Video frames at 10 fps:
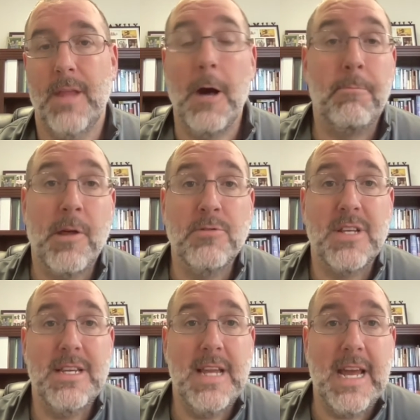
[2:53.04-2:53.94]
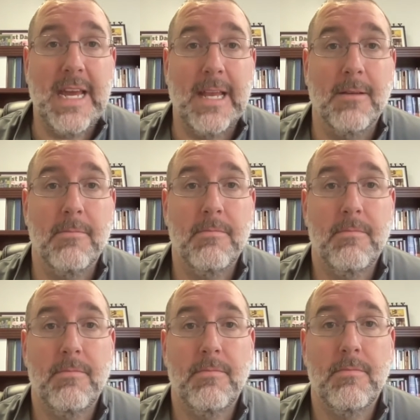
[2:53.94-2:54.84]
help those in need
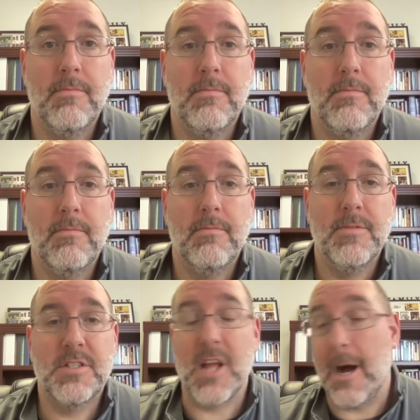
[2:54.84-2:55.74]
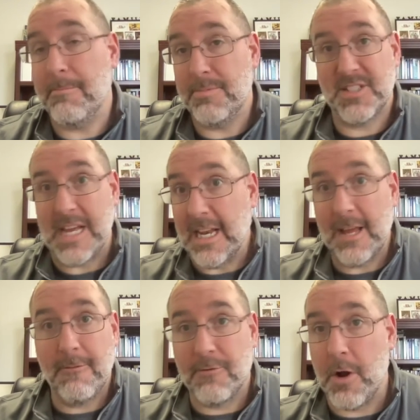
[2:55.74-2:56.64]
Stop
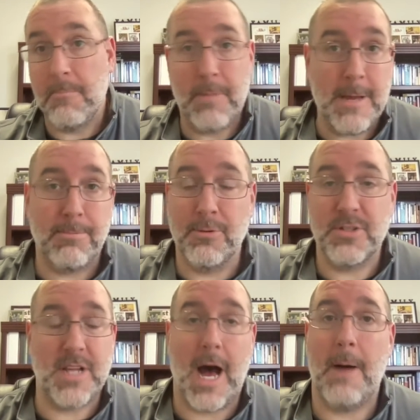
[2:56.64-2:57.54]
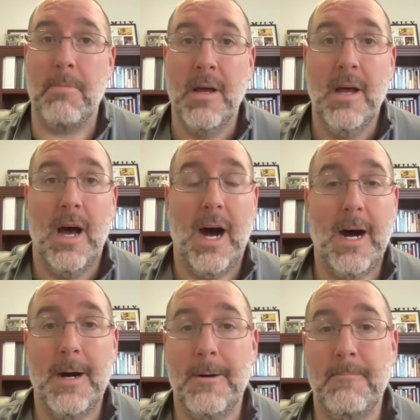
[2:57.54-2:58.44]
stealing from people. Stop
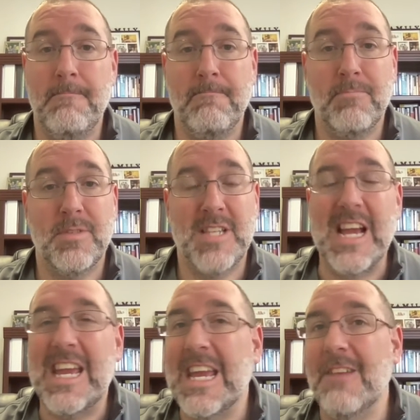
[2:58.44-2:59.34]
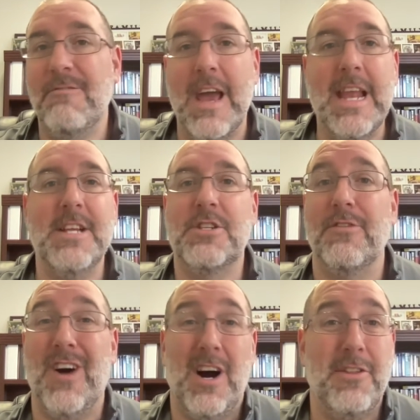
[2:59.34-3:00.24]
um, taking advantage
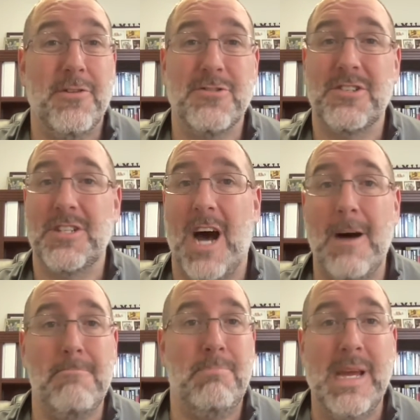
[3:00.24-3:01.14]
of others. Stop